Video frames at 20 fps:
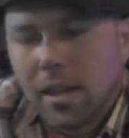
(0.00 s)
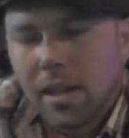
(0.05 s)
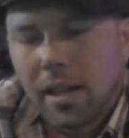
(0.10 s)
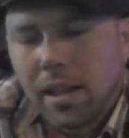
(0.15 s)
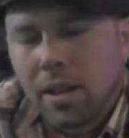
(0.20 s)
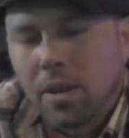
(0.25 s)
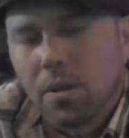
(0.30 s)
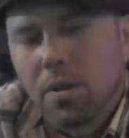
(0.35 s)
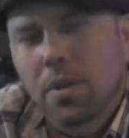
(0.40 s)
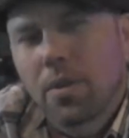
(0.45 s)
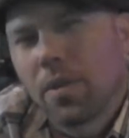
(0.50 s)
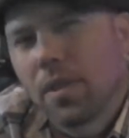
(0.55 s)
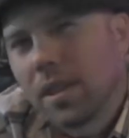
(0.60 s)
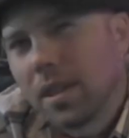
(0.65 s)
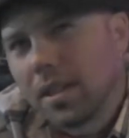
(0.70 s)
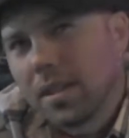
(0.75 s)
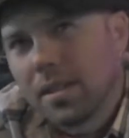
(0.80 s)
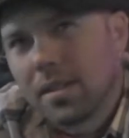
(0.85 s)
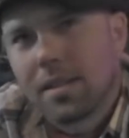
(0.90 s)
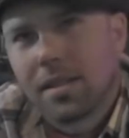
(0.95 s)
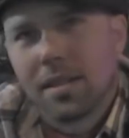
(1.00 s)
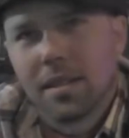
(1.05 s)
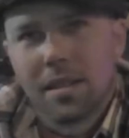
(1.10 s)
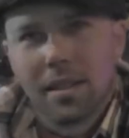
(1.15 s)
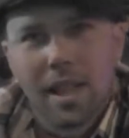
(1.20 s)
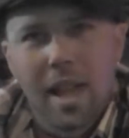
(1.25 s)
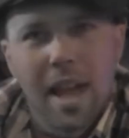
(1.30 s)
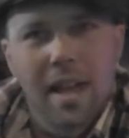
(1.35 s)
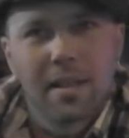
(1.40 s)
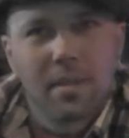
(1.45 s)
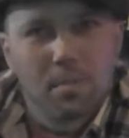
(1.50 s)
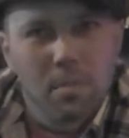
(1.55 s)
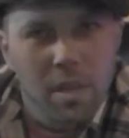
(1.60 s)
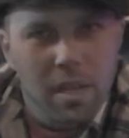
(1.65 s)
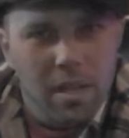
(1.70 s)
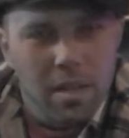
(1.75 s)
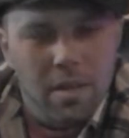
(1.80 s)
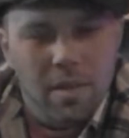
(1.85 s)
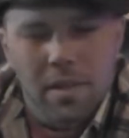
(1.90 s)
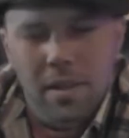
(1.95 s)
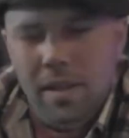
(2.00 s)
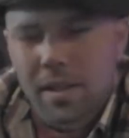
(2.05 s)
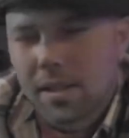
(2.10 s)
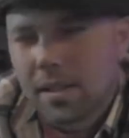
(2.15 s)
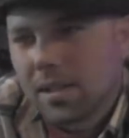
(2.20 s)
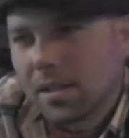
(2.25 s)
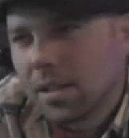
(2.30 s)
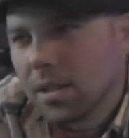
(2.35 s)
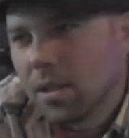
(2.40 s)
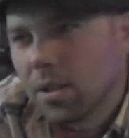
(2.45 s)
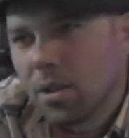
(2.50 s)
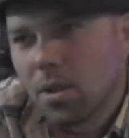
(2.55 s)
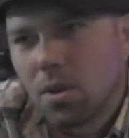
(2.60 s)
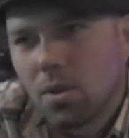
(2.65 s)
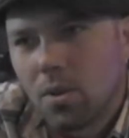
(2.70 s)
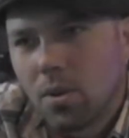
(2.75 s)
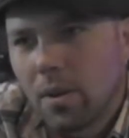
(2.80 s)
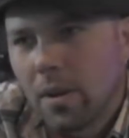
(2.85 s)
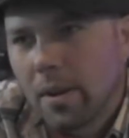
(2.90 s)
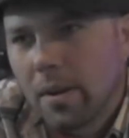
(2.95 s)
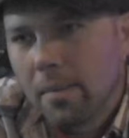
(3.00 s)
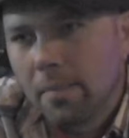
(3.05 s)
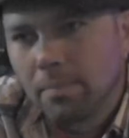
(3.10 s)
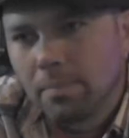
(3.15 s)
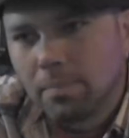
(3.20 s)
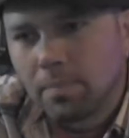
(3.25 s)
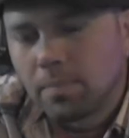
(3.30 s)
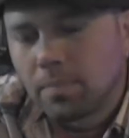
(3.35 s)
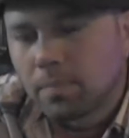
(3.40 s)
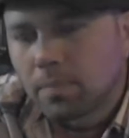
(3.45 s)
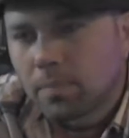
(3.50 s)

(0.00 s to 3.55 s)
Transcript: you know, things and last minute things, you know. Um,